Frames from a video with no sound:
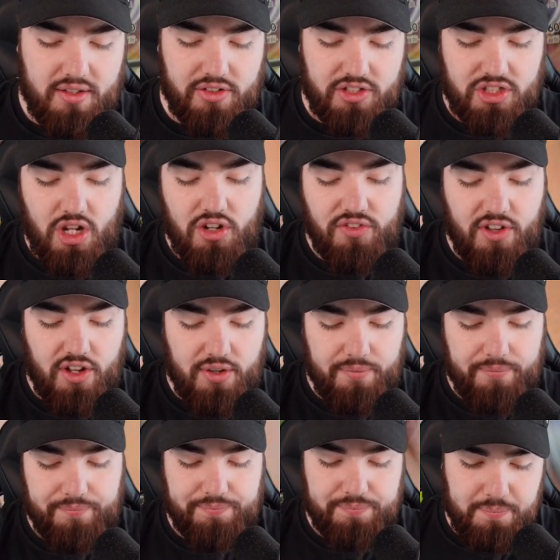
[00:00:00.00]

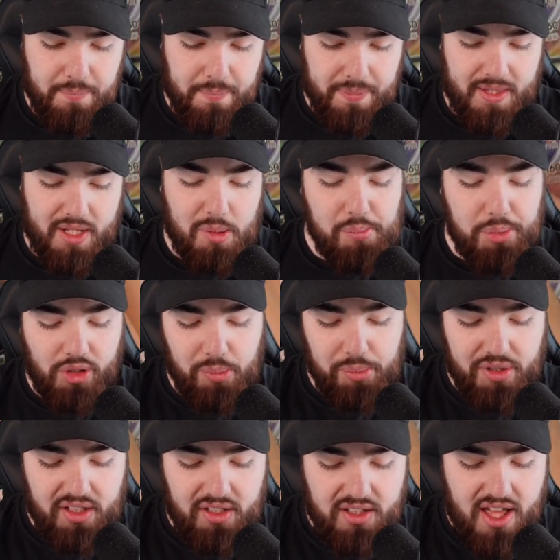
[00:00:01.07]
Snover,
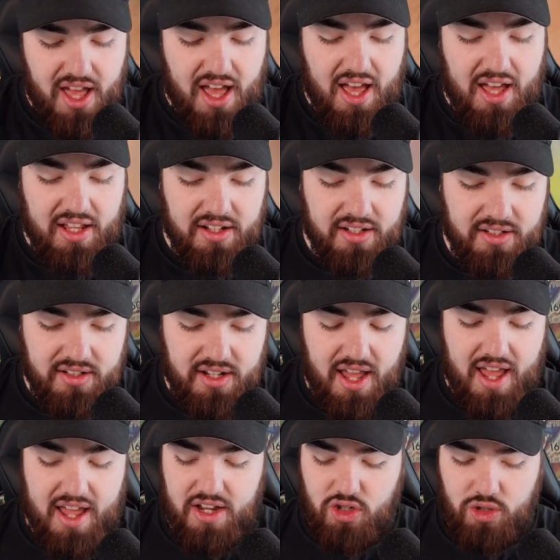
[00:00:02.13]
Bunnelby, and
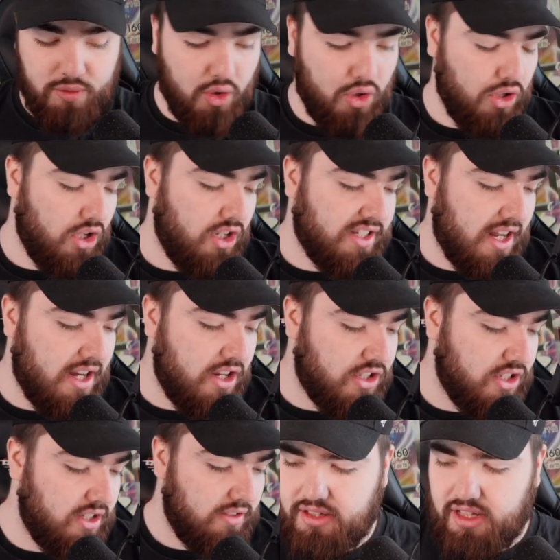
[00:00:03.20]
a double Clueless
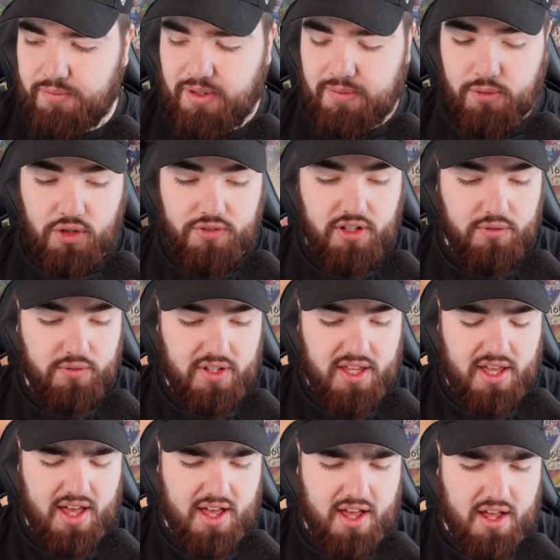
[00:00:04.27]
Energy. Keeping it moving, we
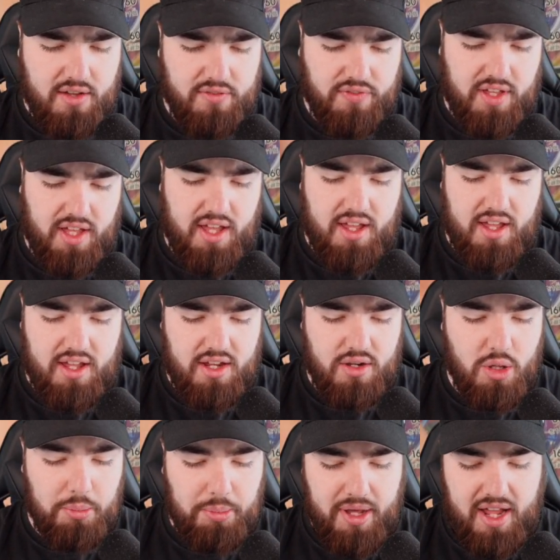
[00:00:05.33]
have
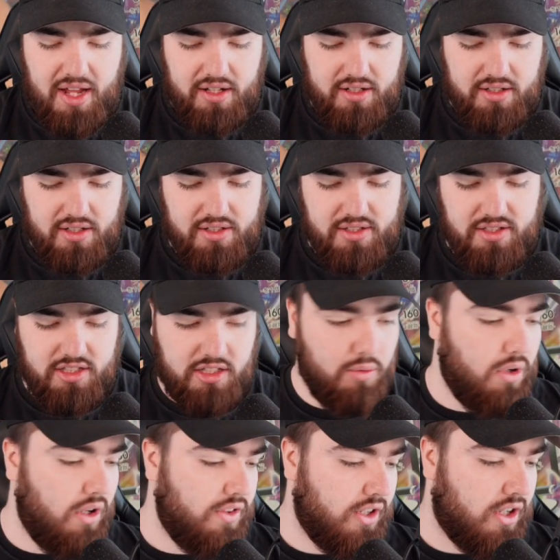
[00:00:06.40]
another pack. Let's see
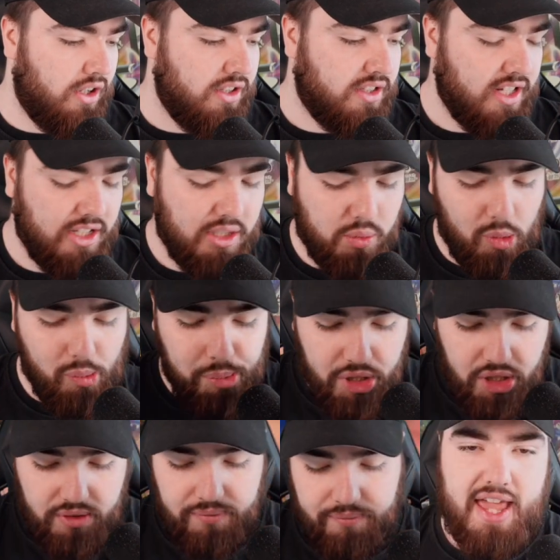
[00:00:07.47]
what the contents will
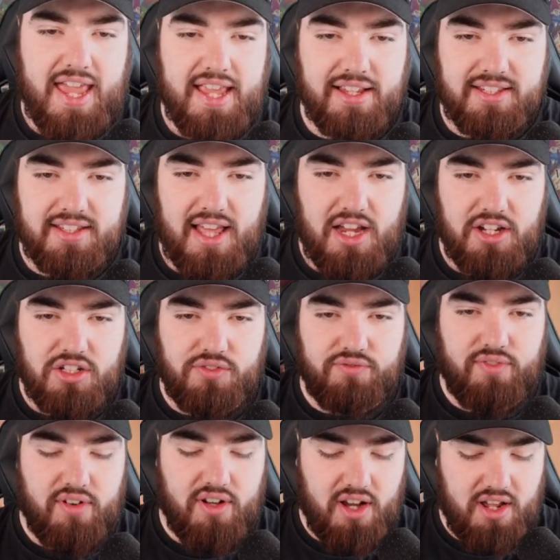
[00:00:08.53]
be. Aegislash,
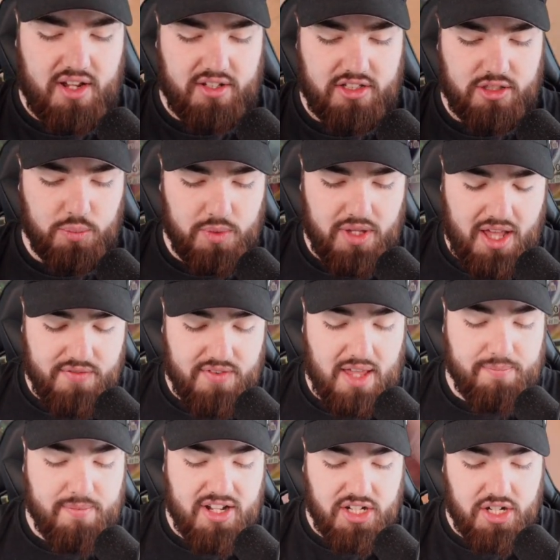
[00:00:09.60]
very nice. We have a
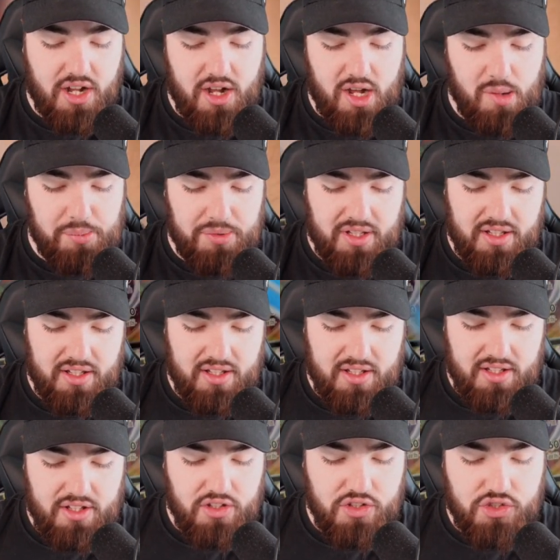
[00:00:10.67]
Magikarp,
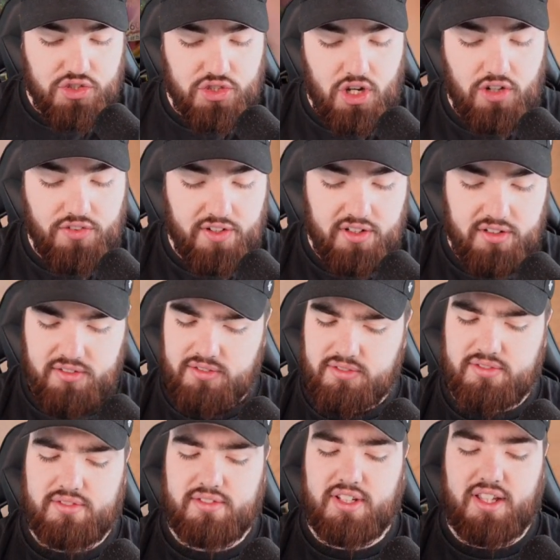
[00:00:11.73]
Snover,
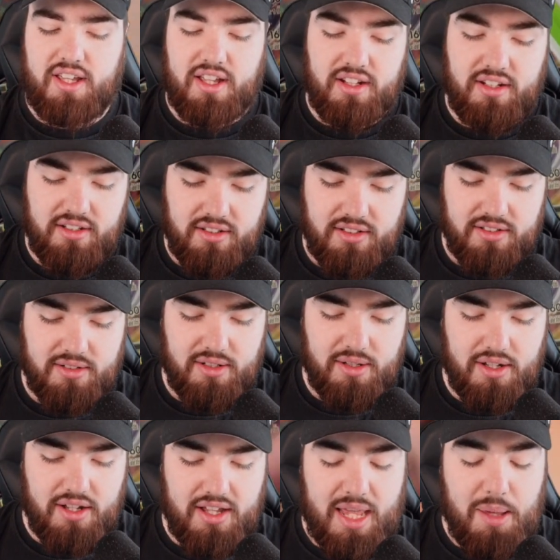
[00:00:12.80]
again,
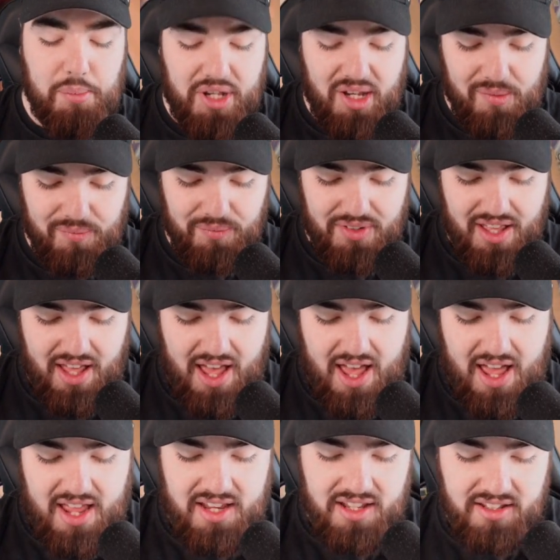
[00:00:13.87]
Impidimp,
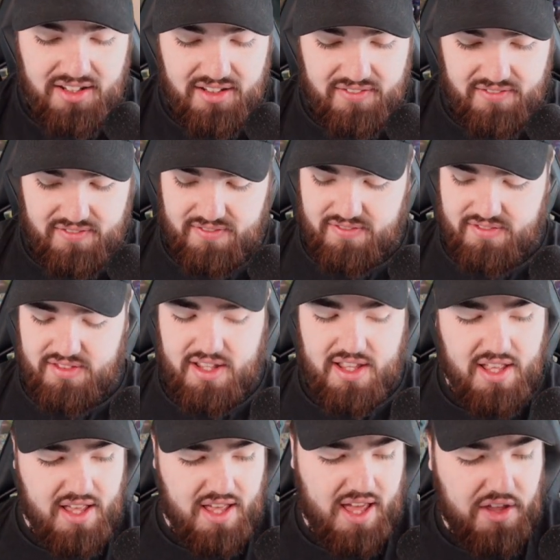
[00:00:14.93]
and
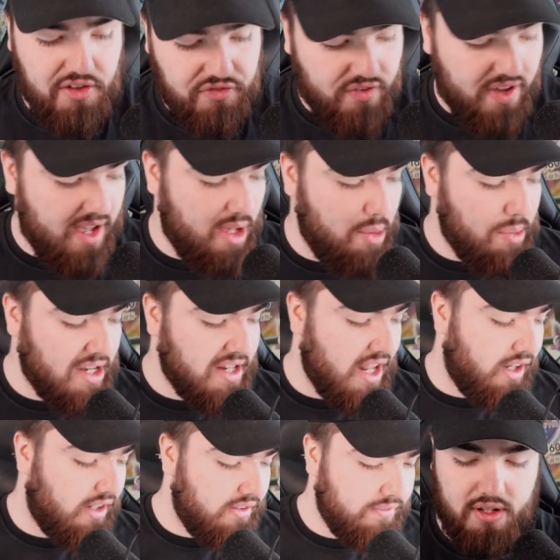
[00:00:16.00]
a Fire
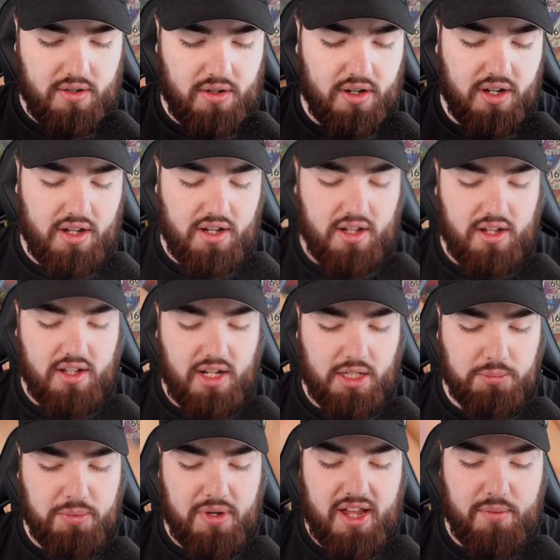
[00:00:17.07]
Bandana. Okay,
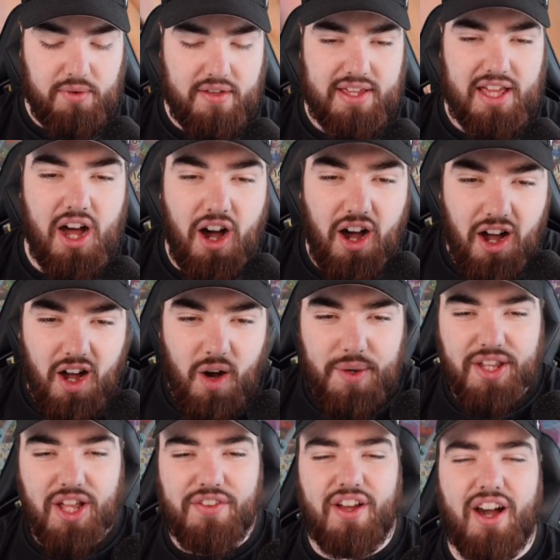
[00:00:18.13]
next pack, we have it. Oh,
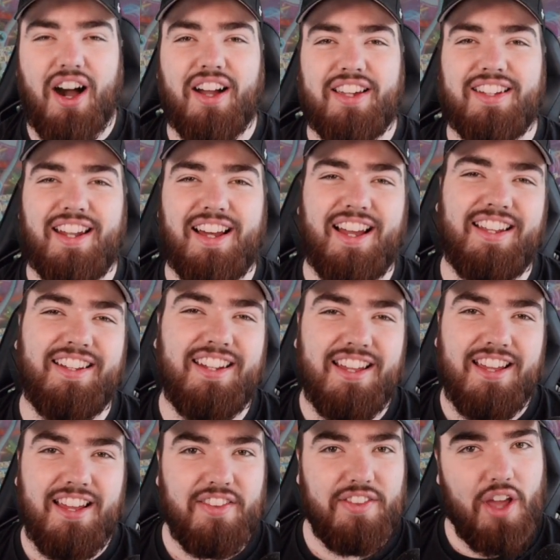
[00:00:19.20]
we got the Arcanine,
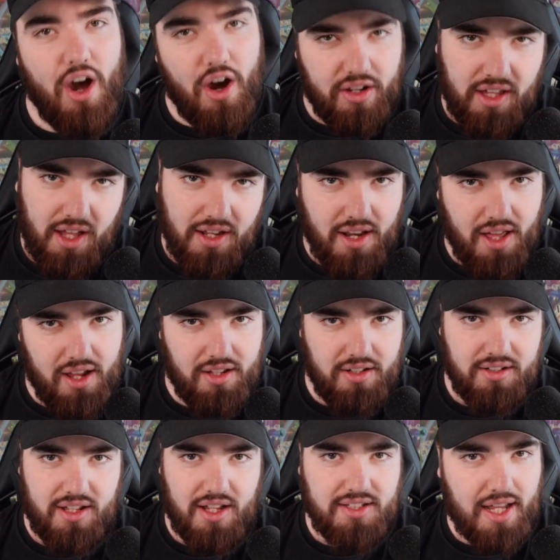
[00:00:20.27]
the
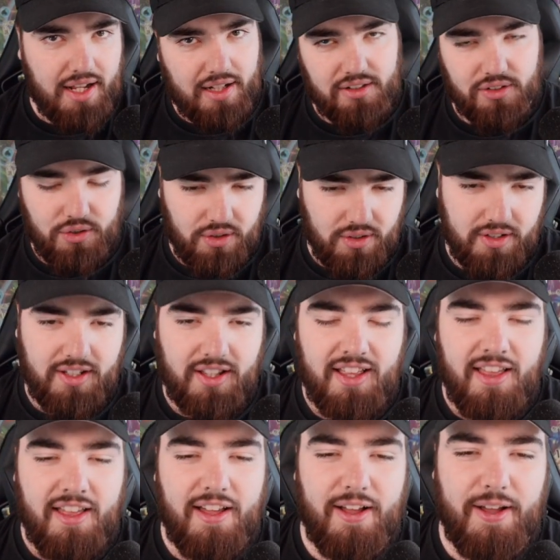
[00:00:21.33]
Arcanine, as I like to call it.
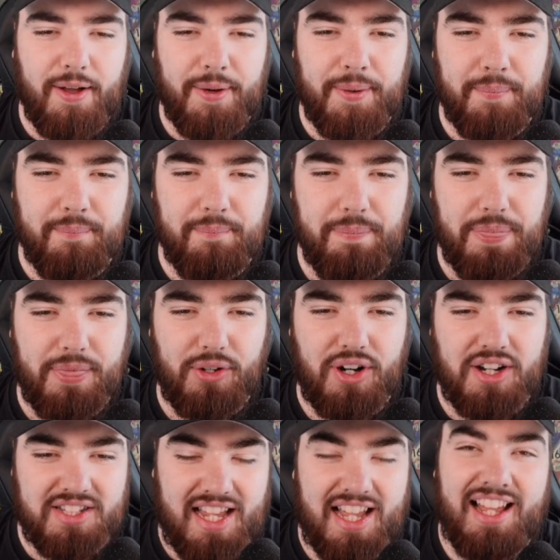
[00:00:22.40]

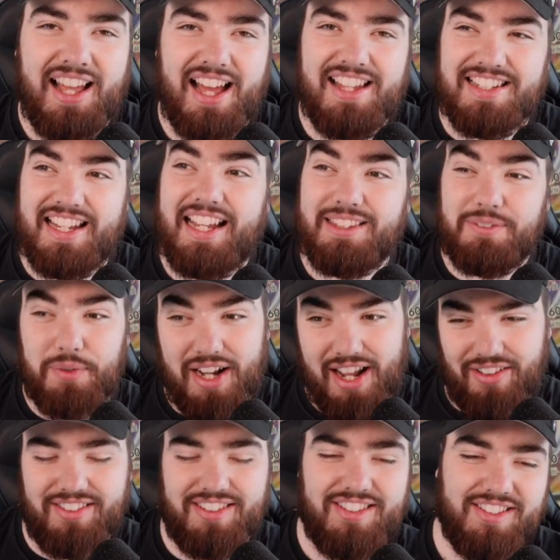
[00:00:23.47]
Or as I like to
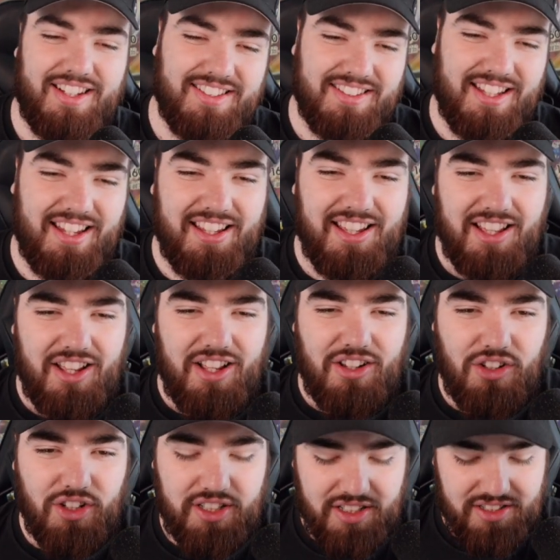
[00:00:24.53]
pronounce it, should I say.
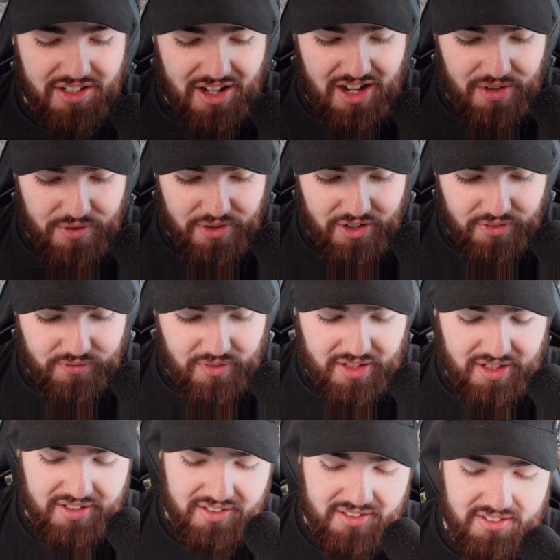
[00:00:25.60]
Look at this artwork,
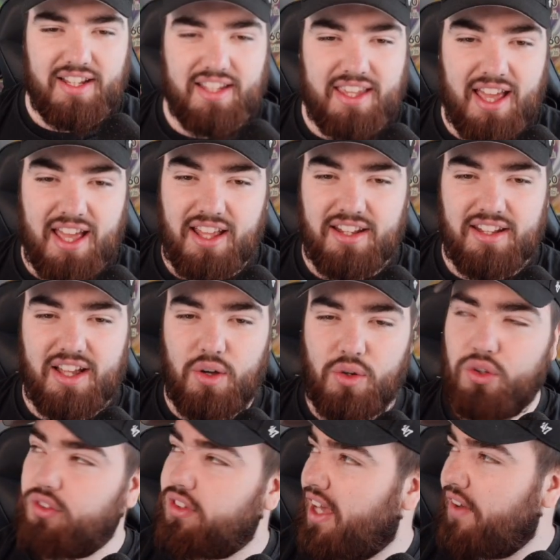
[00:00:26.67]
man. Again, I would
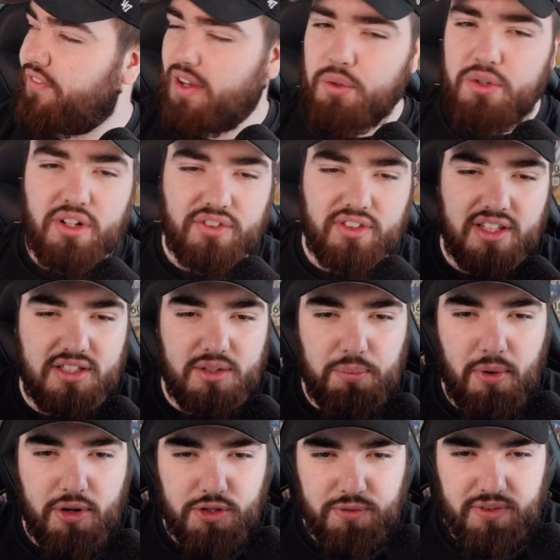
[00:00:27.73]
love to have, I wonder if there's a
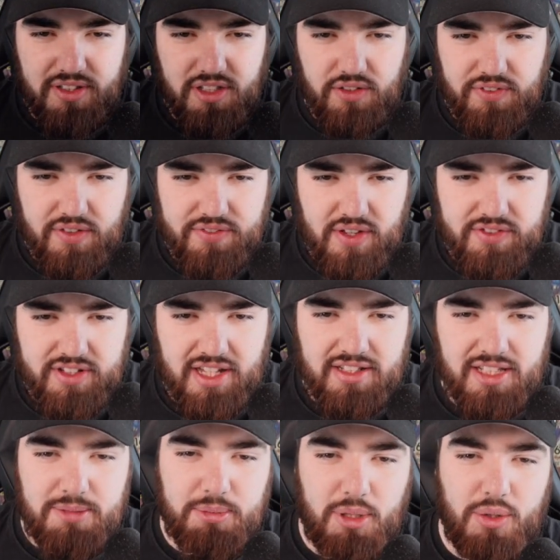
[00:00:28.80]
possibility of ever getting
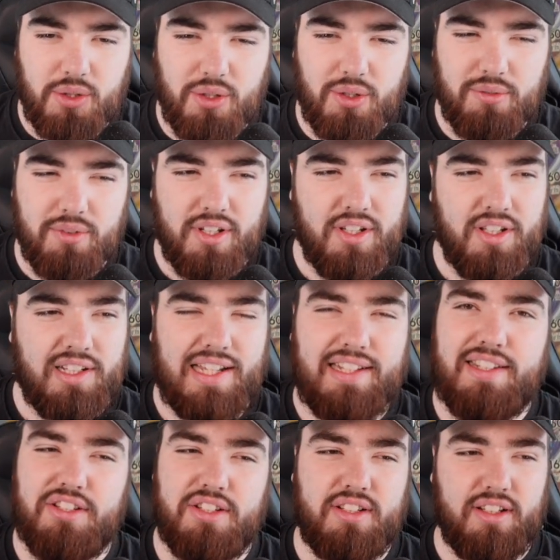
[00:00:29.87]
these blown up, like
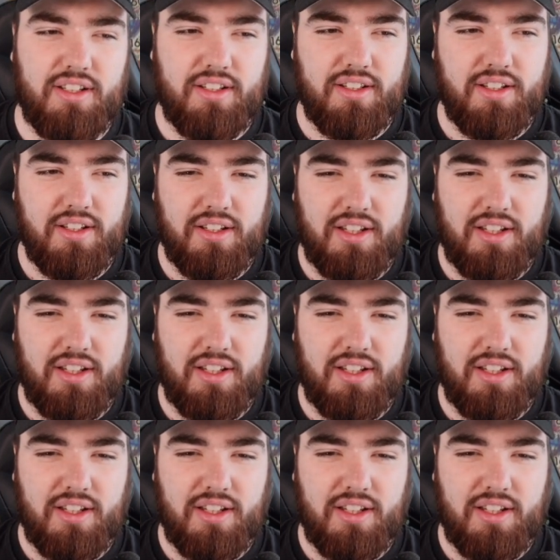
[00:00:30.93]
digitally.